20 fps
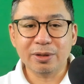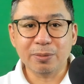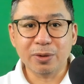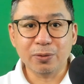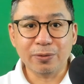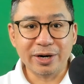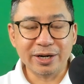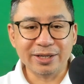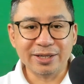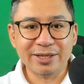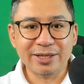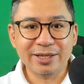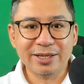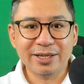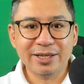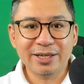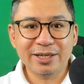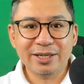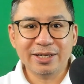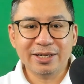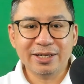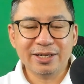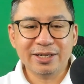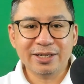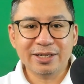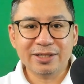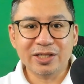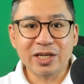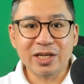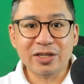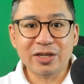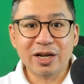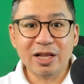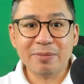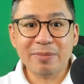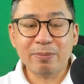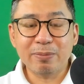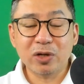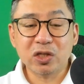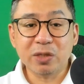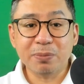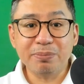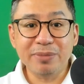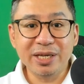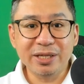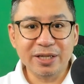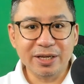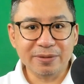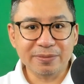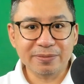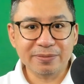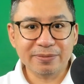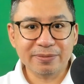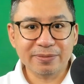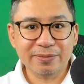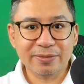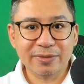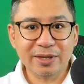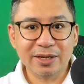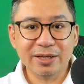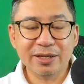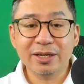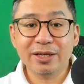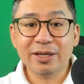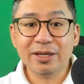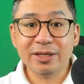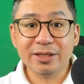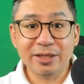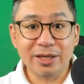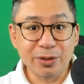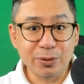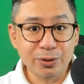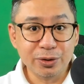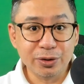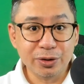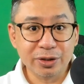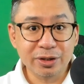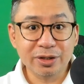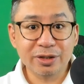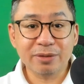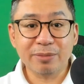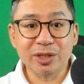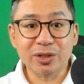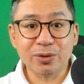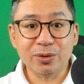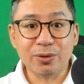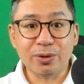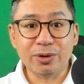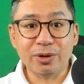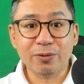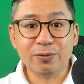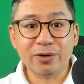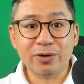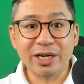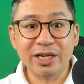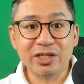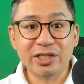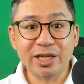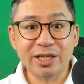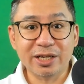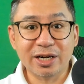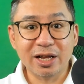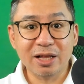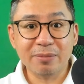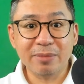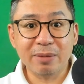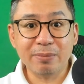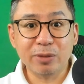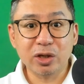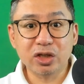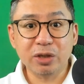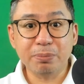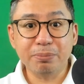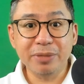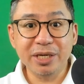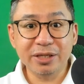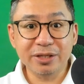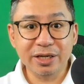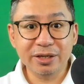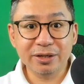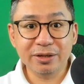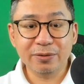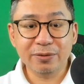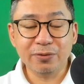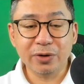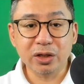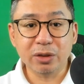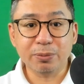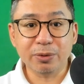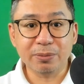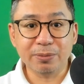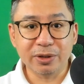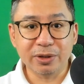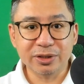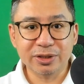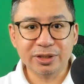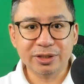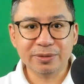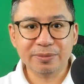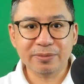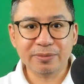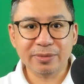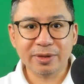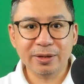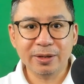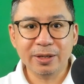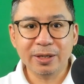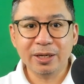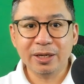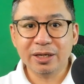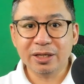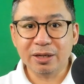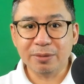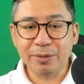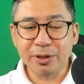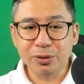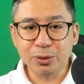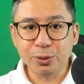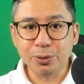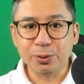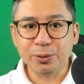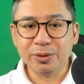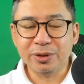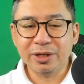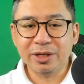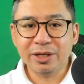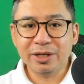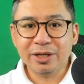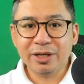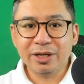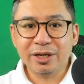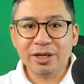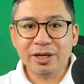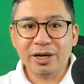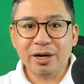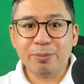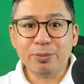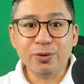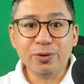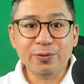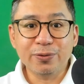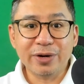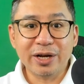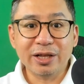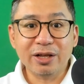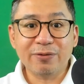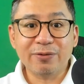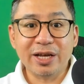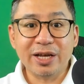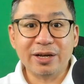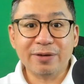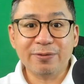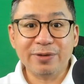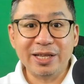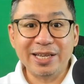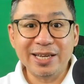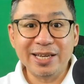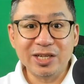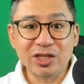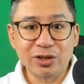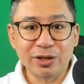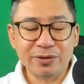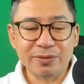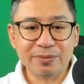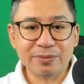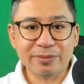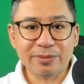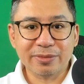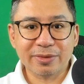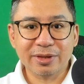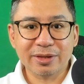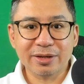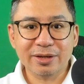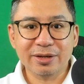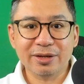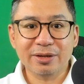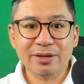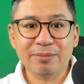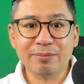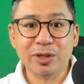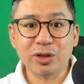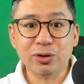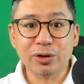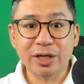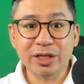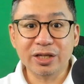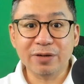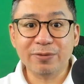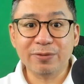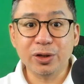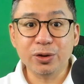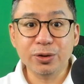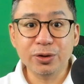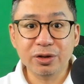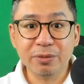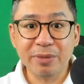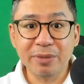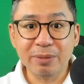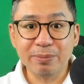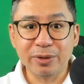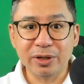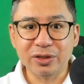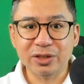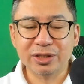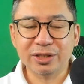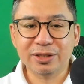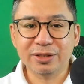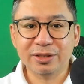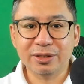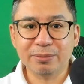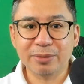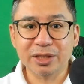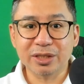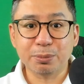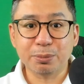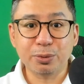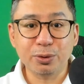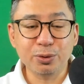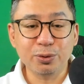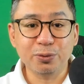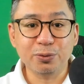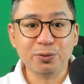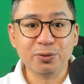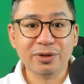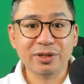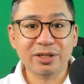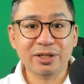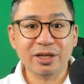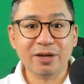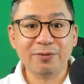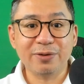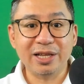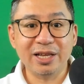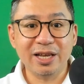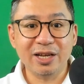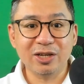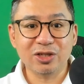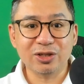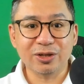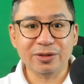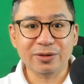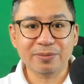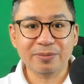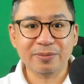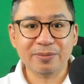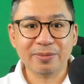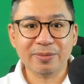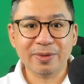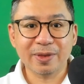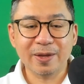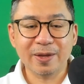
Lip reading: Number one, general membership meeting. The union must call for a general membership meeting for the purpose. Number two, approval of the affiliation. Majority of the union members must approve the affiliation.